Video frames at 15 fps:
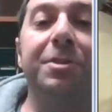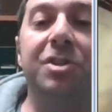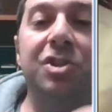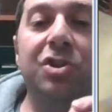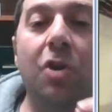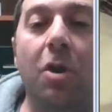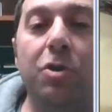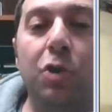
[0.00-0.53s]

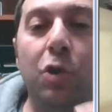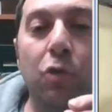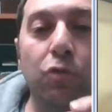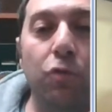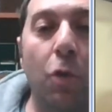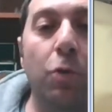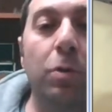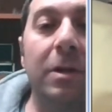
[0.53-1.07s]
start
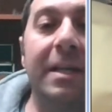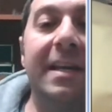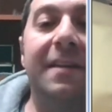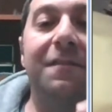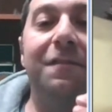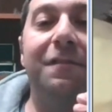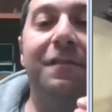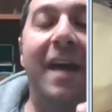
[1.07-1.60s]
coronally
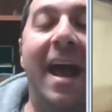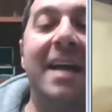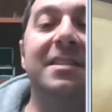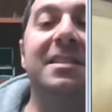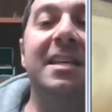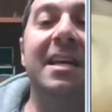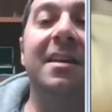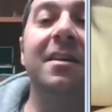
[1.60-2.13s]

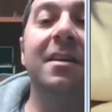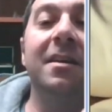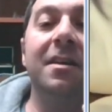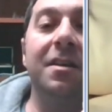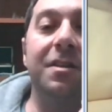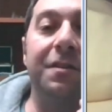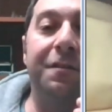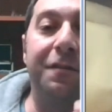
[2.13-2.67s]
advancing
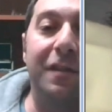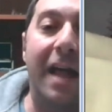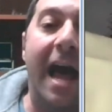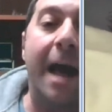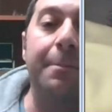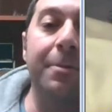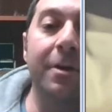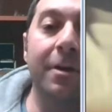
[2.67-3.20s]
the
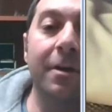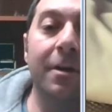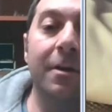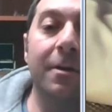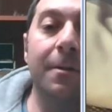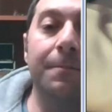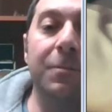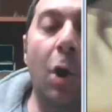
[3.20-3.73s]
flap,
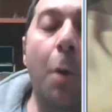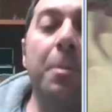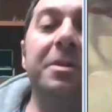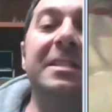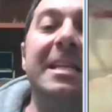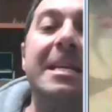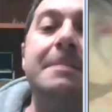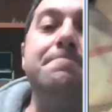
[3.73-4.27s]

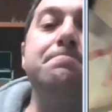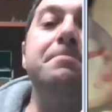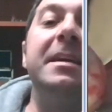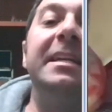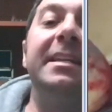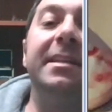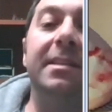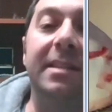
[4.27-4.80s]
almost
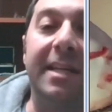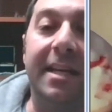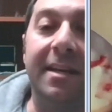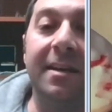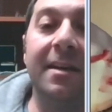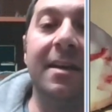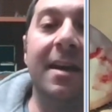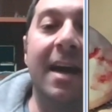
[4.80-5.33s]

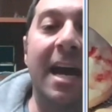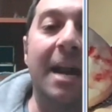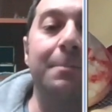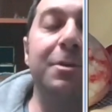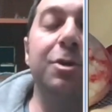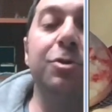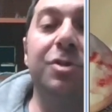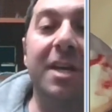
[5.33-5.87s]
immediately. And
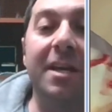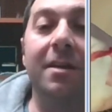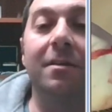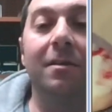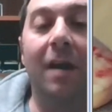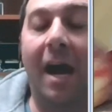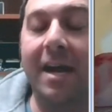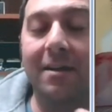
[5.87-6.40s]
I'm
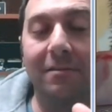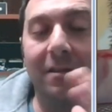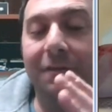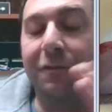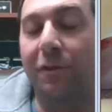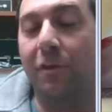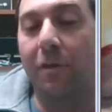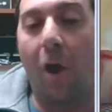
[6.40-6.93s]
using,
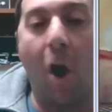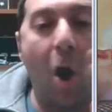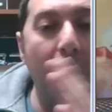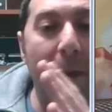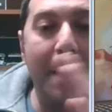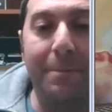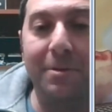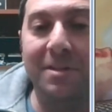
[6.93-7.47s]
for
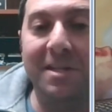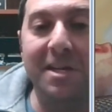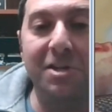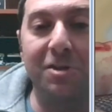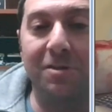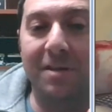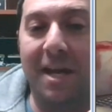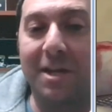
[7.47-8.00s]
all my
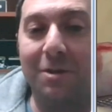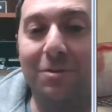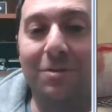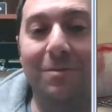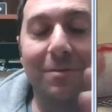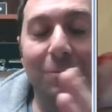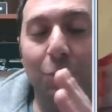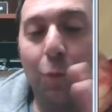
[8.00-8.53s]
procedures, I
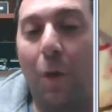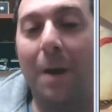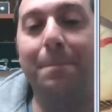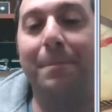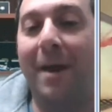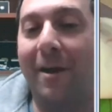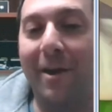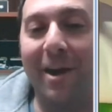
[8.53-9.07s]
use
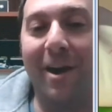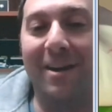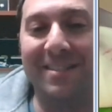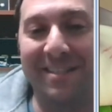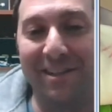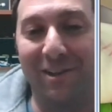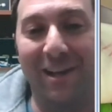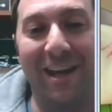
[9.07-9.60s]
one
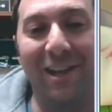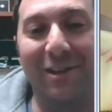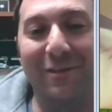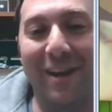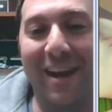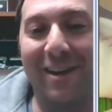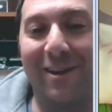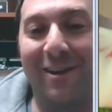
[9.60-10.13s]
periosteal
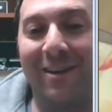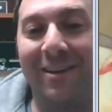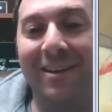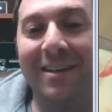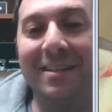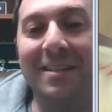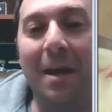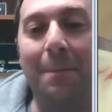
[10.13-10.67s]
elevator,
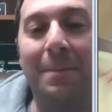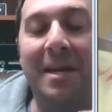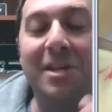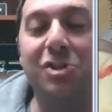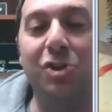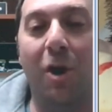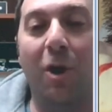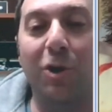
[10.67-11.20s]
a
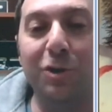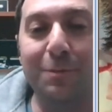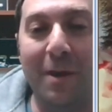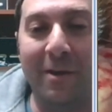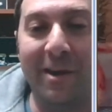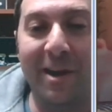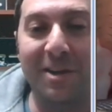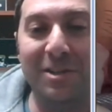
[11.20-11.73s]
P. Charles
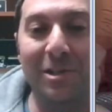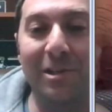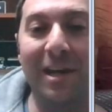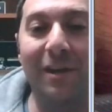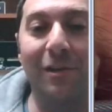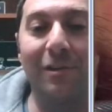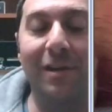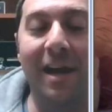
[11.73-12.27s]

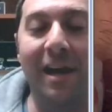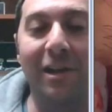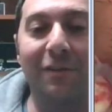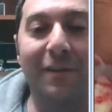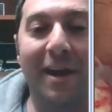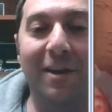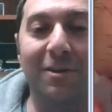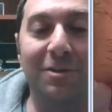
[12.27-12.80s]
periosteal
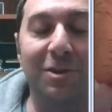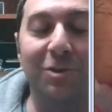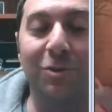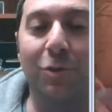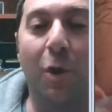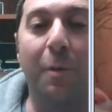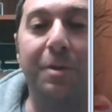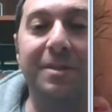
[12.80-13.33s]
elevator to
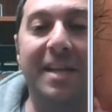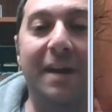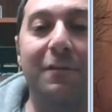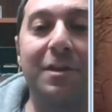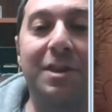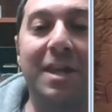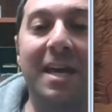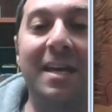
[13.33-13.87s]
do almost
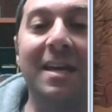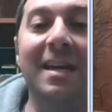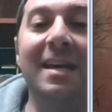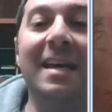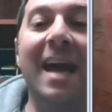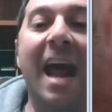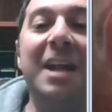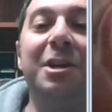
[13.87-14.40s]
everything.
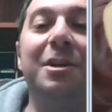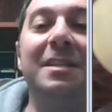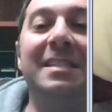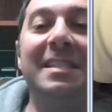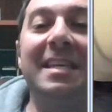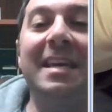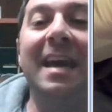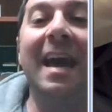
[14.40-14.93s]
And you can
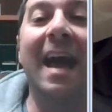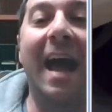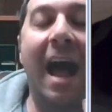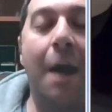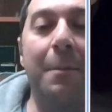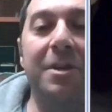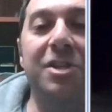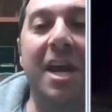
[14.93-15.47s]
see
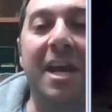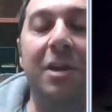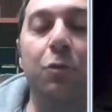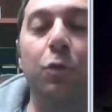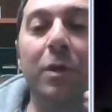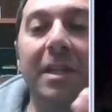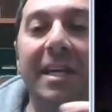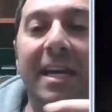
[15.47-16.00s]
how much I
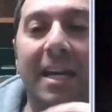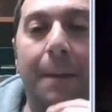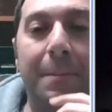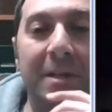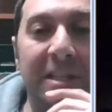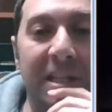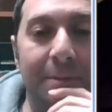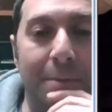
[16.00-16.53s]
could really get
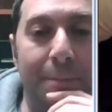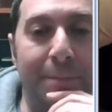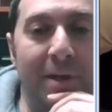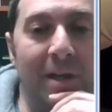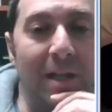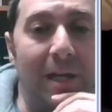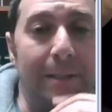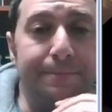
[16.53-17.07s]
up into the
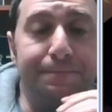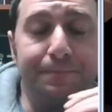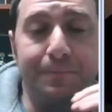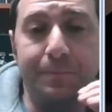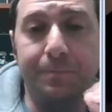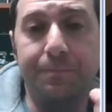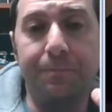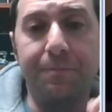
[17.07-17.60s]
papilla.
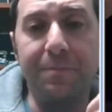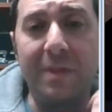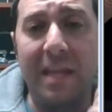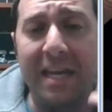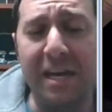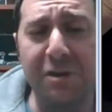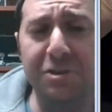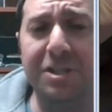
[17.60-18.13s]

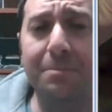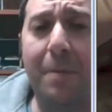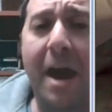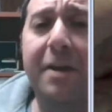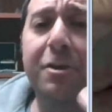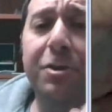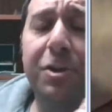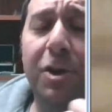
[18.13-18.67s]
Here's the
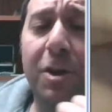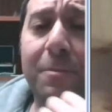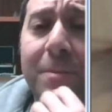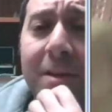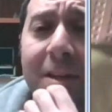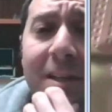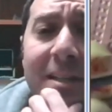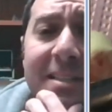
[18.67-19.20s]

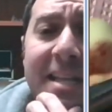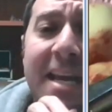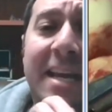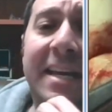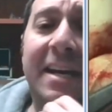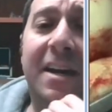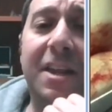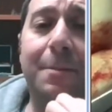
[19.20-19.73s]
microderm
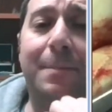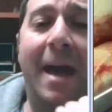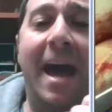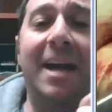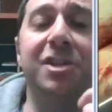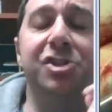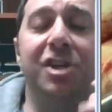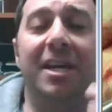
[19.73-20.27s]
taking out of the
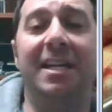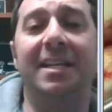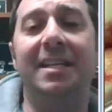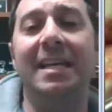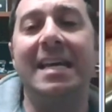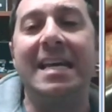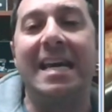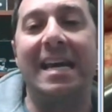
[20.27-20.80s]
packaging,
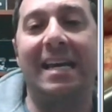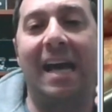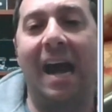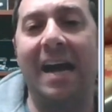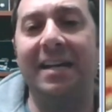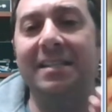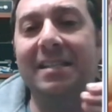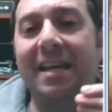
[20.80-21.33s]
and it
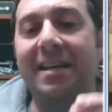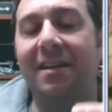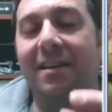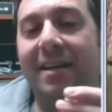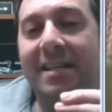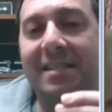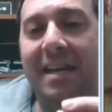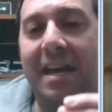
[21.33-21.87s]
kind of is
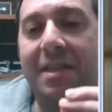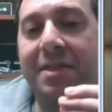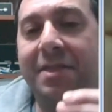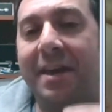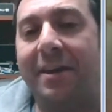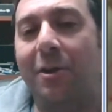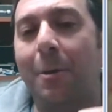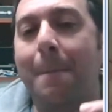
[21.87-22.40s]
it's like a
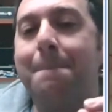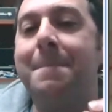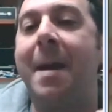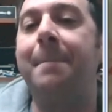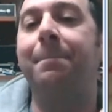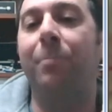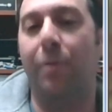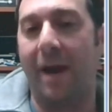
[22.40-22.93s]
thicker
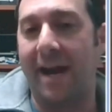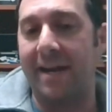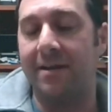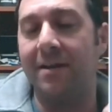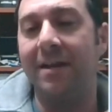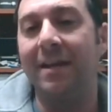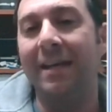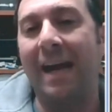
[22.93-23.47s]

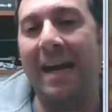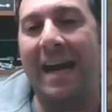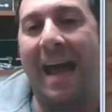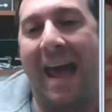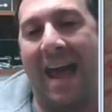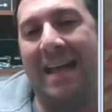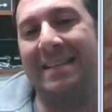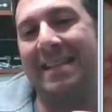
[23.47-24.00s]
membrane, kind
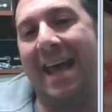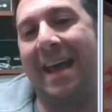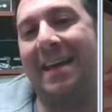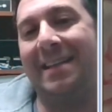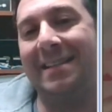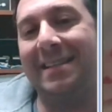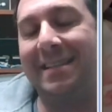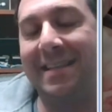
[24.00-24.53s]
of has
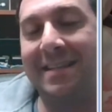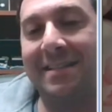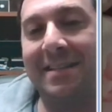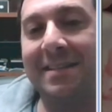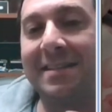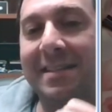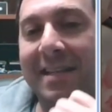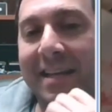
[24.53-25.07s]
that
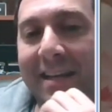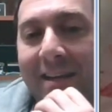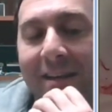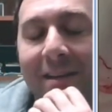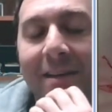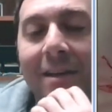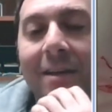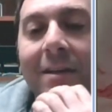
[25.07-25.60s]

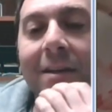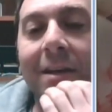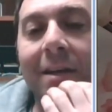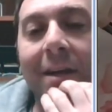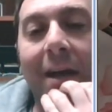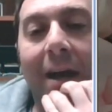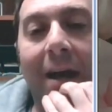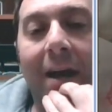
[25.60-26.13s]
consistency.
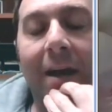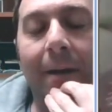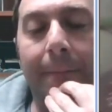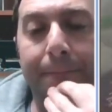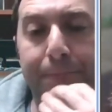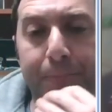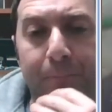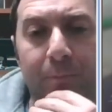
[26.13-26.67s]

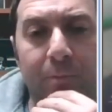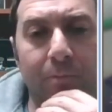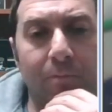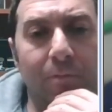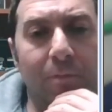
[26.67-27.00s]
I'm